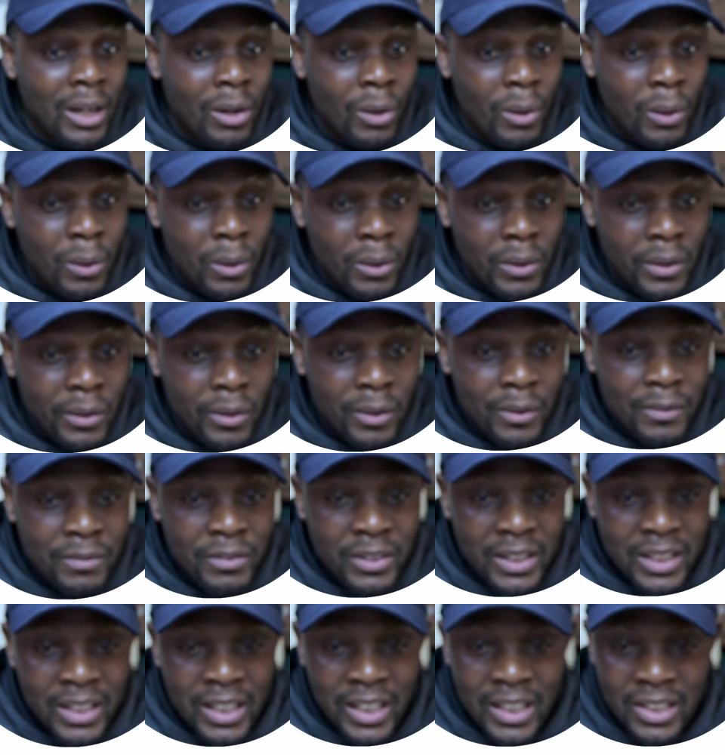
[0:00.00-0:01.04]
or curriculum
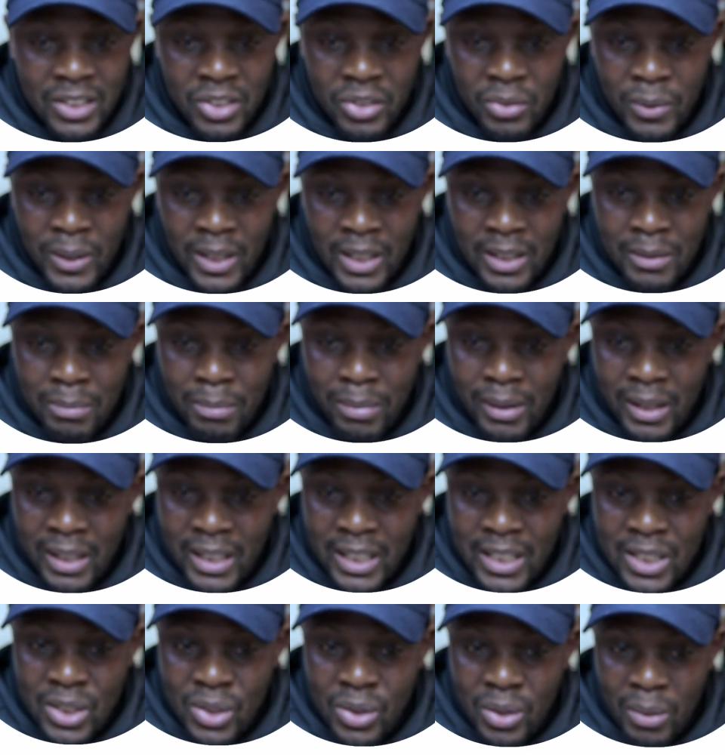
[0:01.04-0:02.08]
vitae is required.
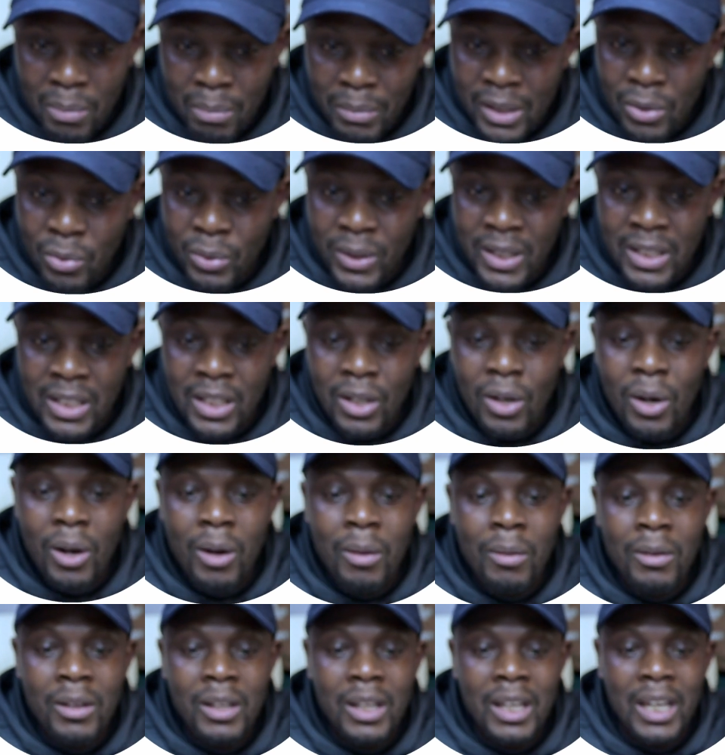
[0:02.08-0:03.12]
Please submit within the
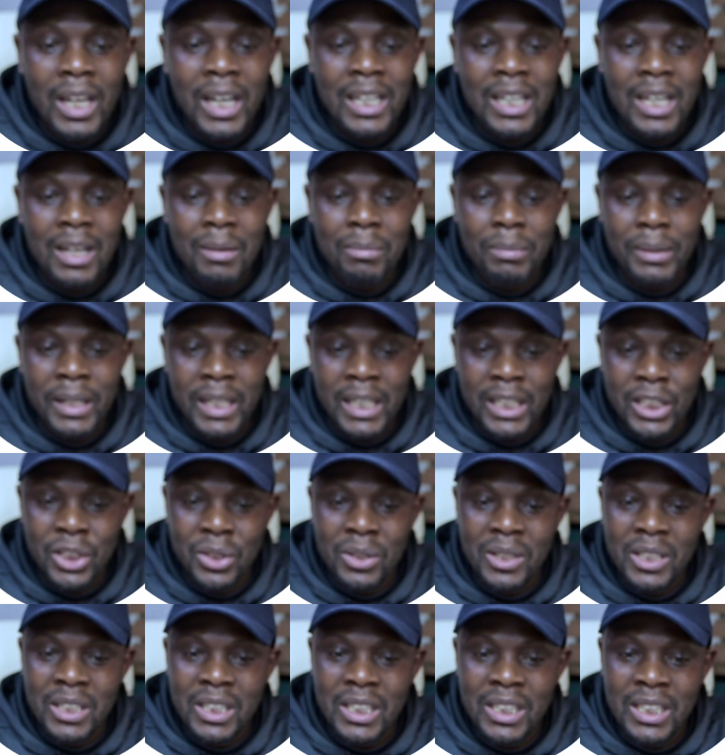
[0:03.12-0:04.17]
online
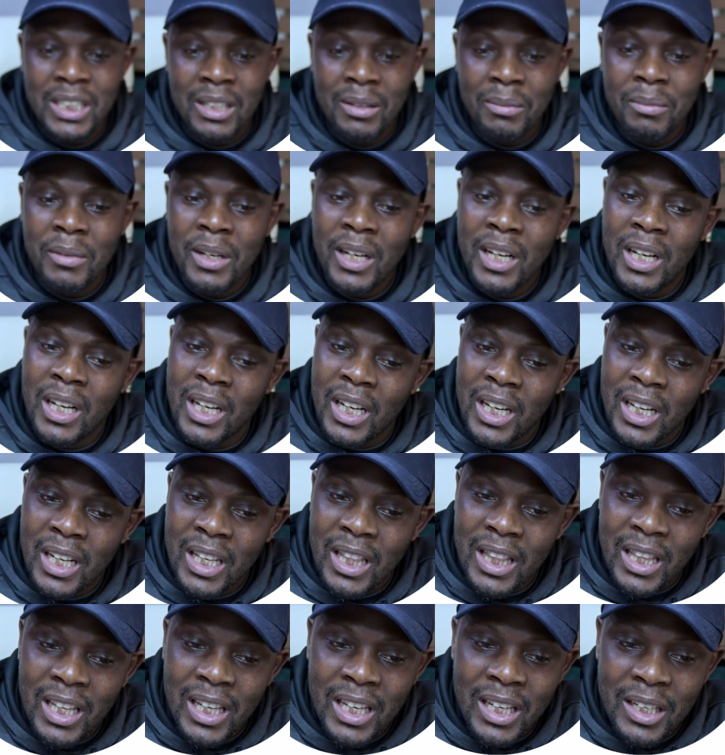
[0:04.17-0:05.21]
application system.
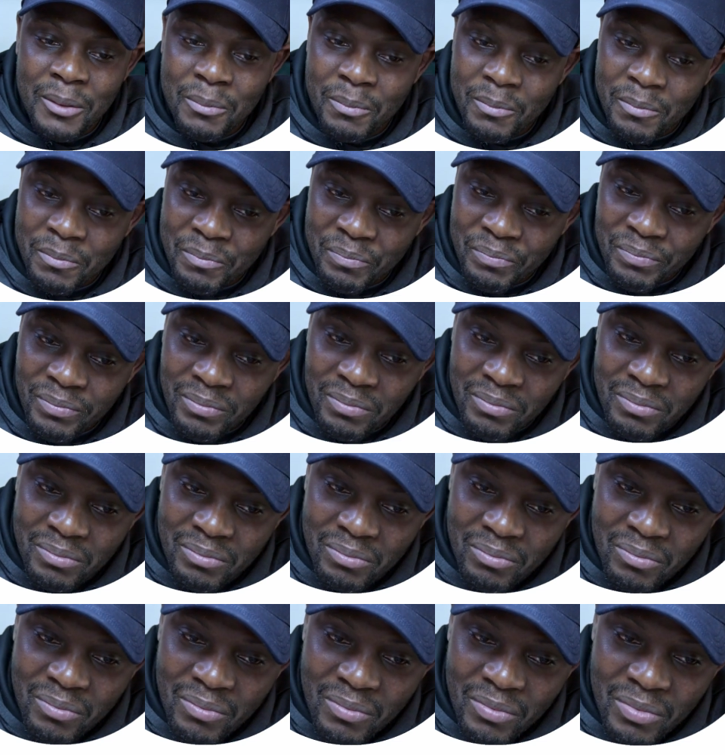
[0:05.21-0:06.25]
Then
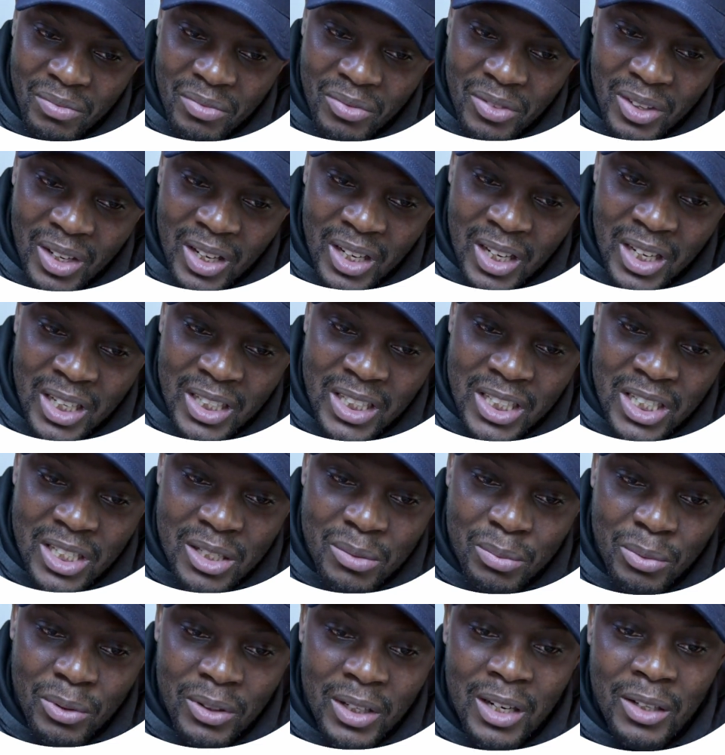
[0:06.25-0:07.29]
this
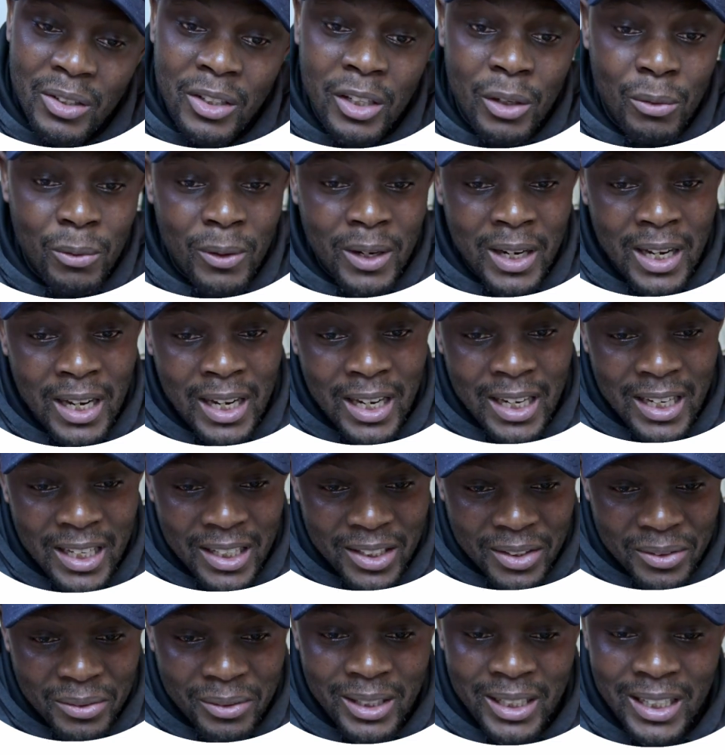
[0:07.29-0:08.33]
program require
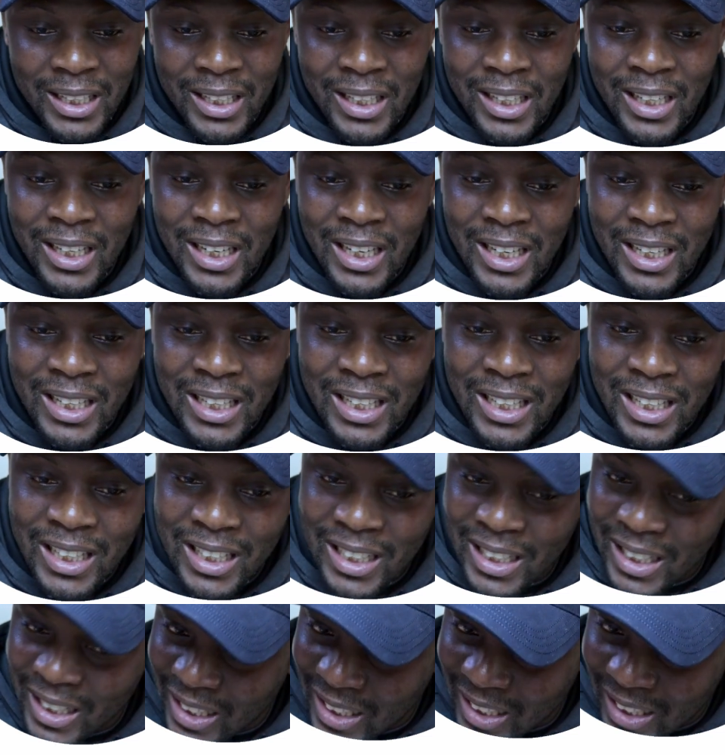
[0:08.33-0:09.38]
grade, and then